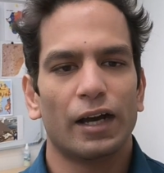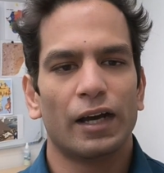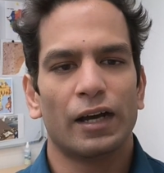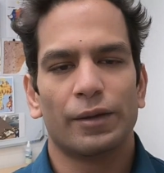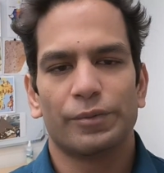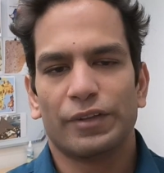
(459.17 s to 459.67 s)

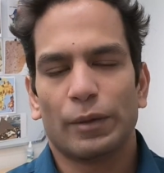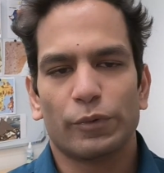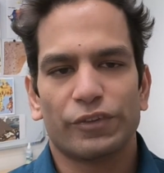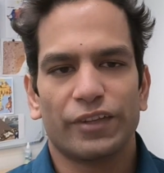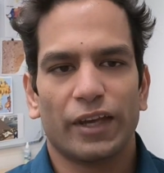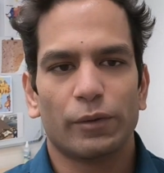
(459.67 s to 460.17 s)
Some would say,
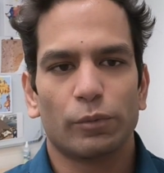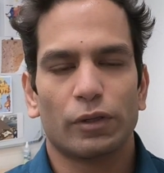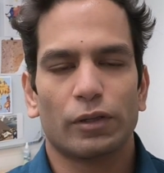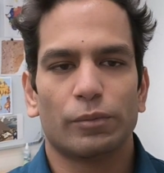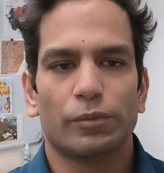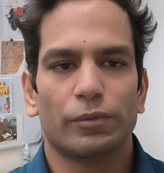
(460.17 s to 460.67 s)
well,
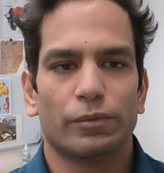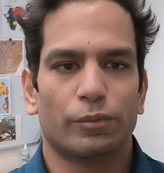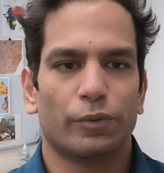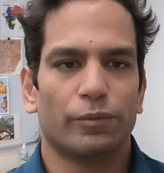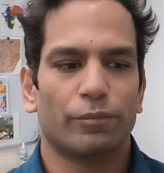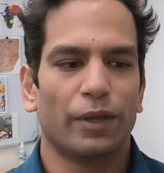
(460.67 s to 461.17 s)

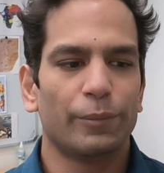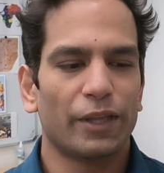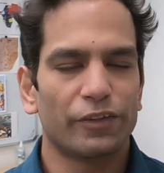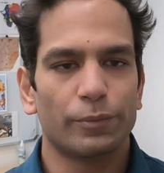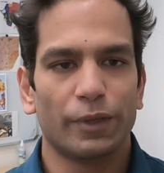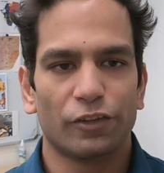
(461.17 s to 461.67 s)
maybe that's a bit
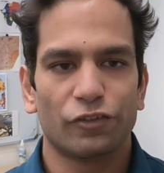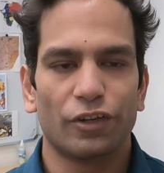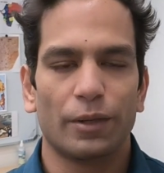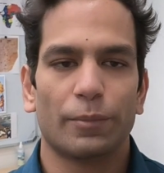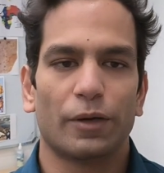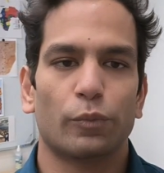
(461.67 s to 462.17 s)
extreme, but
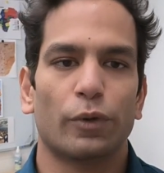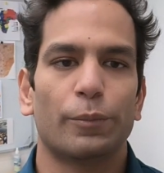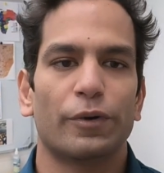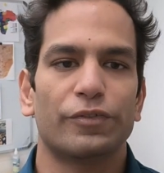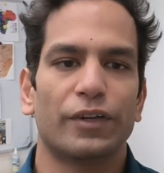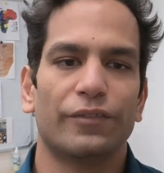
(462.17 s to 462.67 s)
we'd prefer
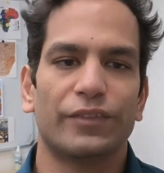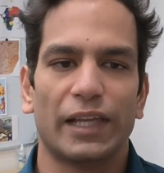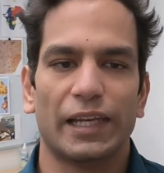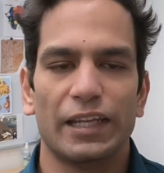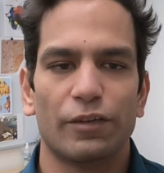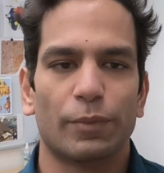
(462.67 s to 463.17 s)
if they leave.
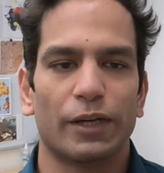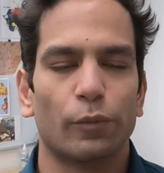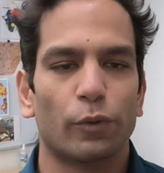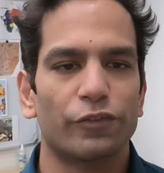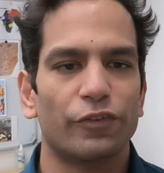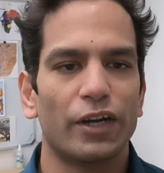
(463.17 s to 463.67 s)
But it was
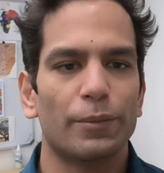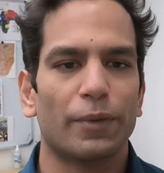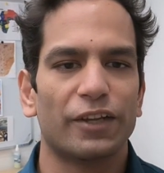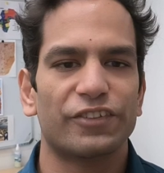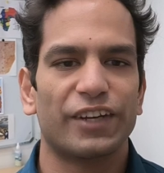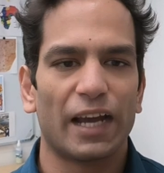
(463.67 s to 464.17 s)
very much an
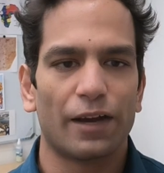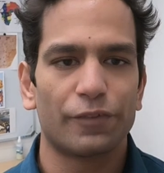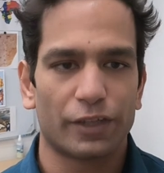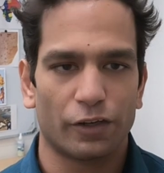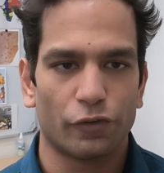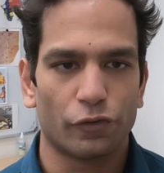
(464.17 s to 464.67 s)

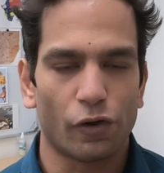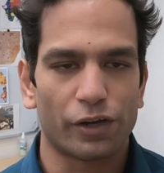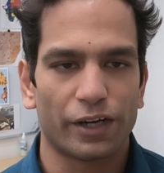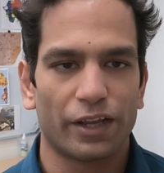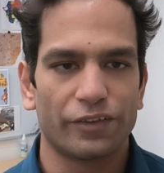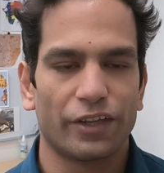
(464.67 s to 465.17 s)
Africanist
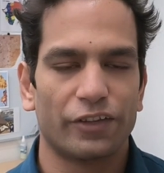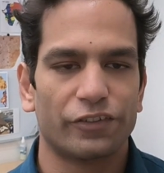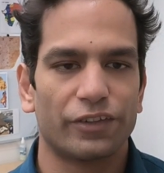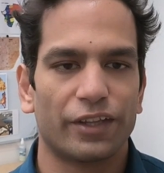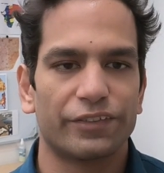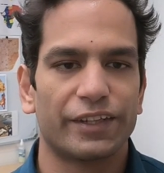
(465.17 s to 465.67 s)
organization that
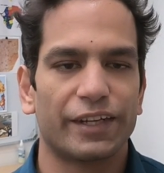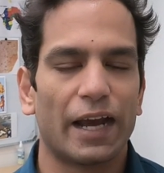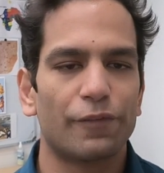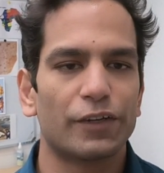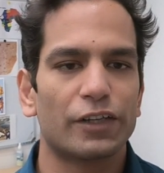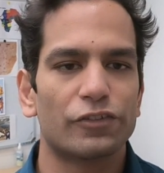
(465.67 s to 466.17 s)
said
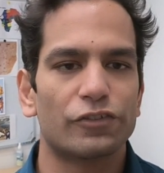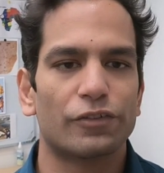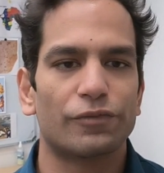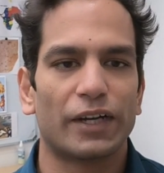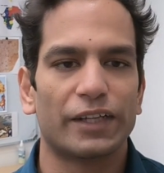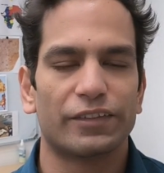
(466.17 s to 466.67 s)
Africans should fight
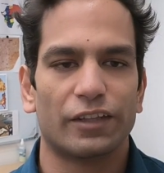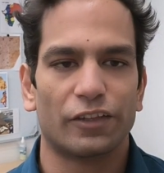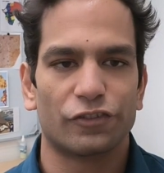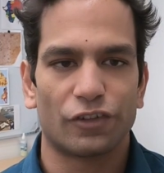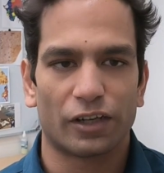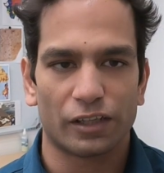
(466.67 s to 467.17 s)
in their
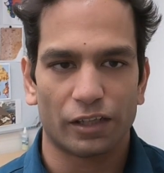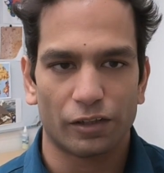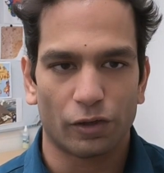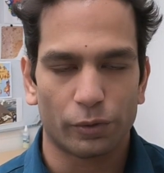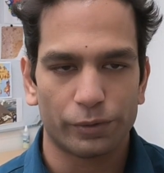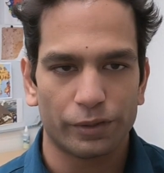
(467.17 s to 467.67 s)
struggle alone,
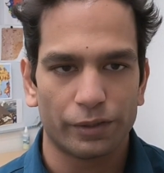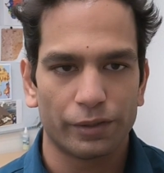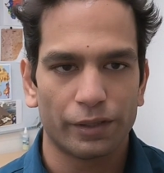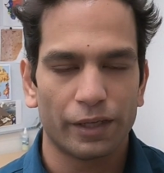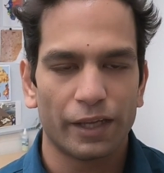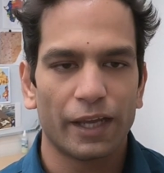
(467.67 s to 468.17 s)

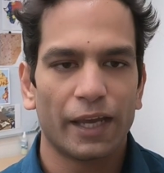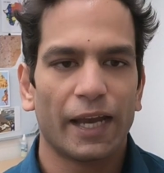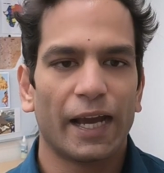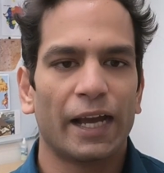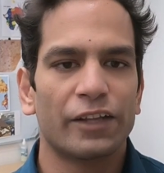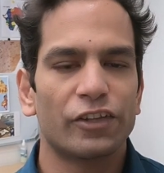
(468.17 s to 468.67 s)
and
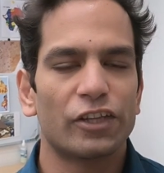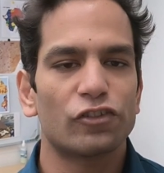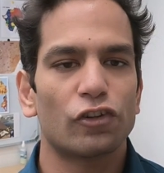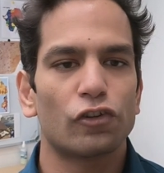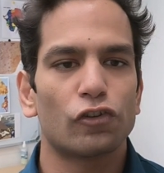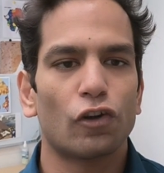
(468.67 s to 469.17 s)
they should
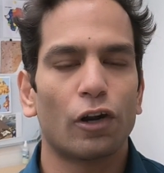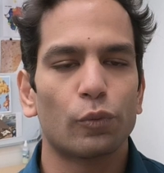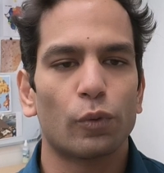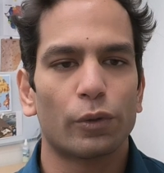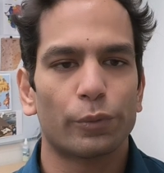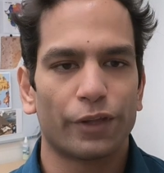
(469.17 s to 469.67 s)
not work with
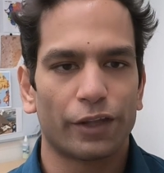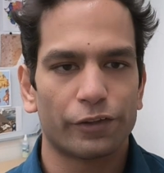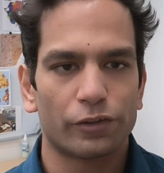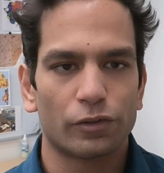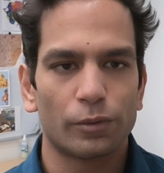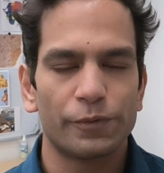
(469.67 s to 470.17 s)
other
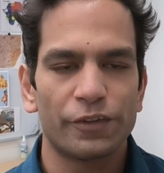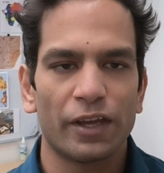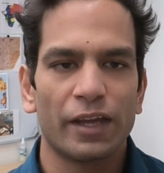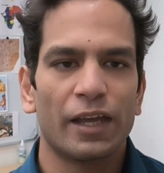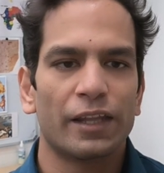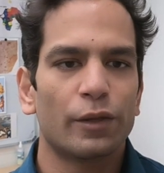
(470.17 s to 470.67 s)
groups.
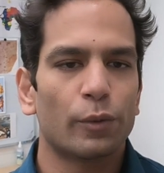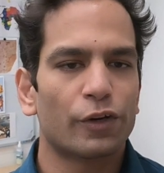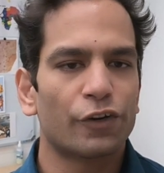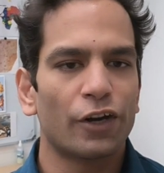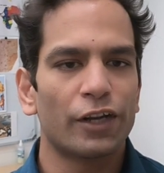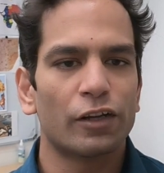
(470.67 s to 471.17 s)
They were
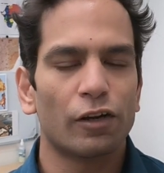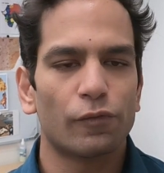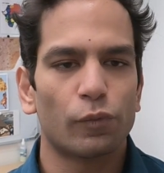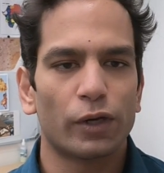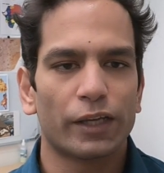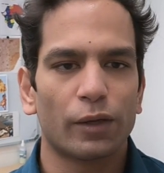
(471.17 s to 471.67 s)
critical of
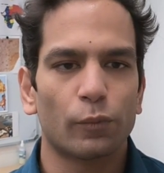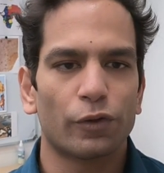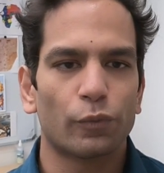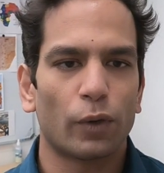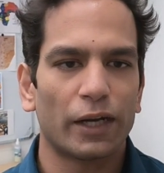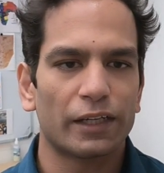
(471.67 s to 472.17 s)
working with
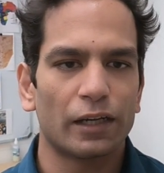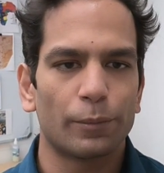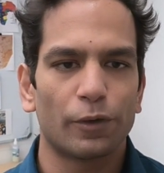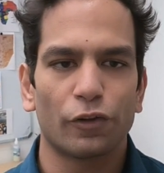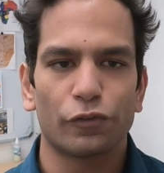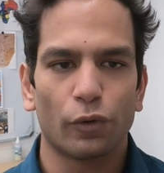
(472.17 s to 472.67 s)
white liberals
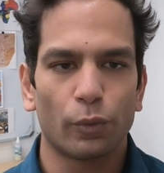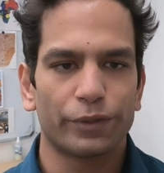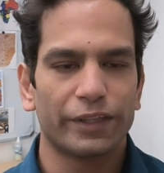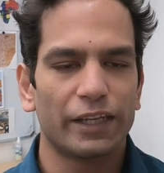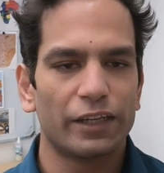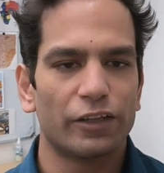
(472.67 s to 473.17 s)
or with
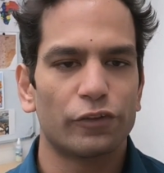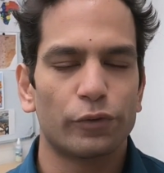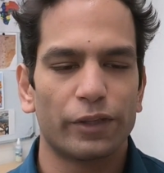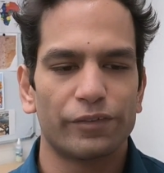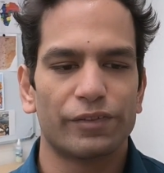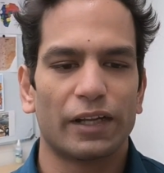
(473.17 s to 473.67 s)
Indians who they
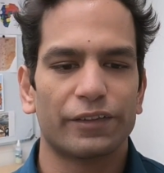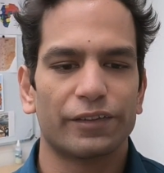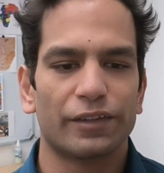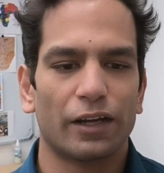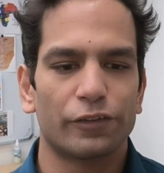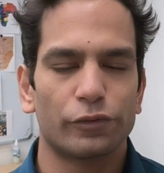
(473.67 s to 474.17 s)
felt
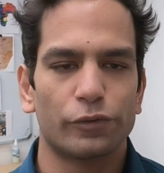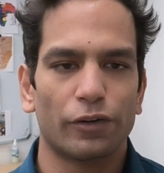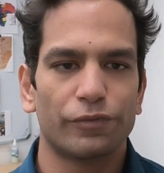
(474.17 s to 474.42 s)
do not face